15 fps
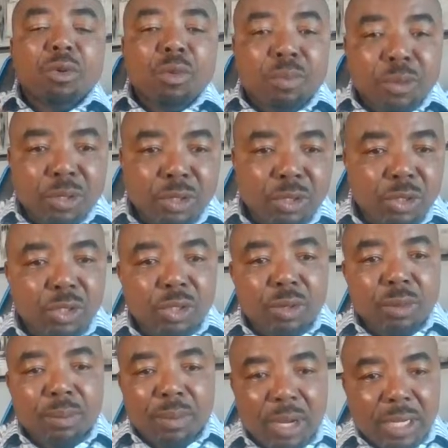will produce you
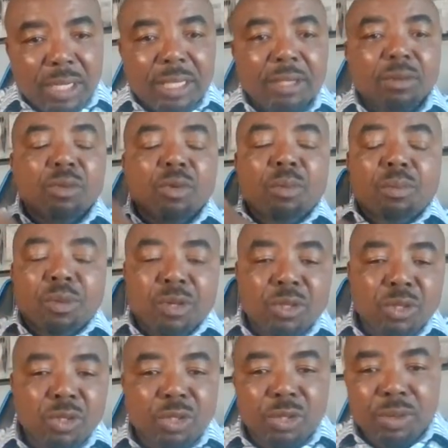money, will
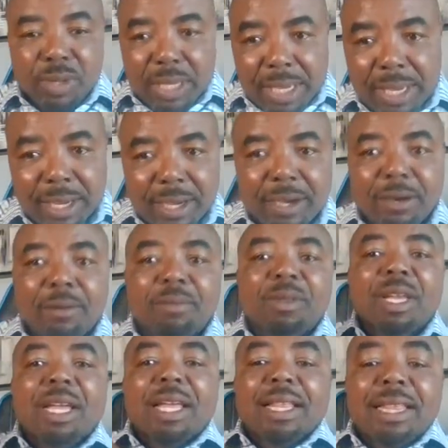produce you income
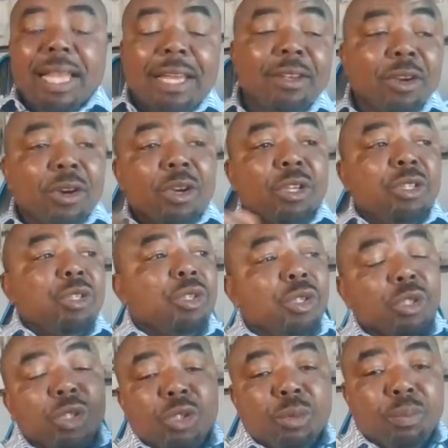that you're going to
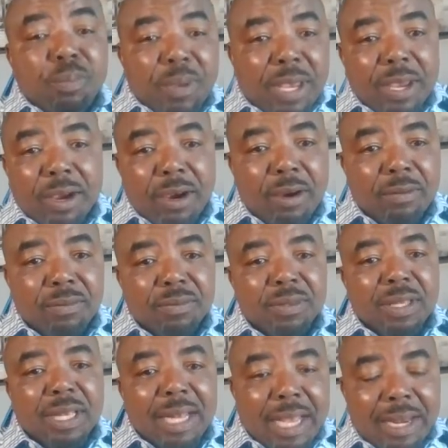use to pay off
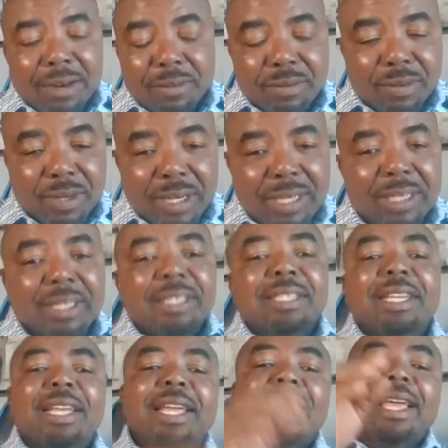the line of credit.
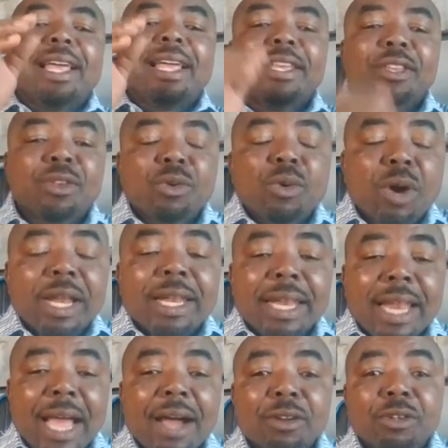You are
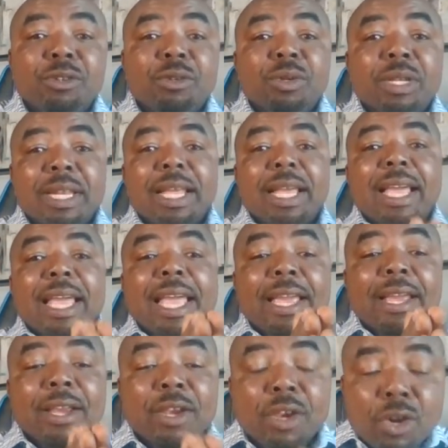now doing
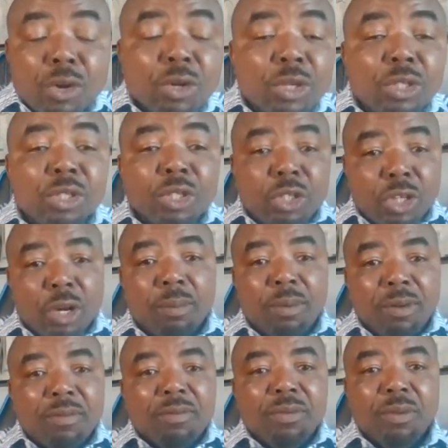a good job
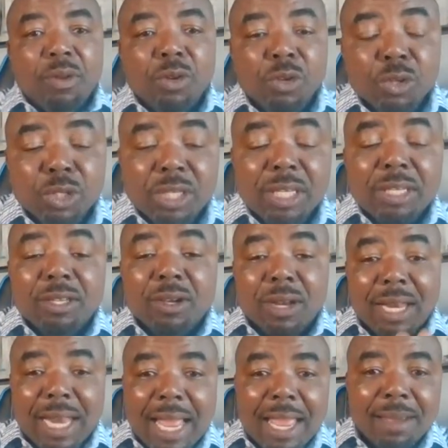of using your
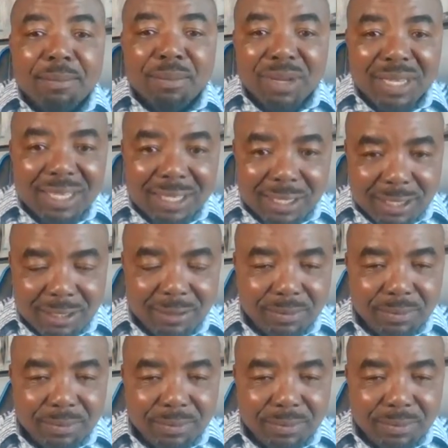liability.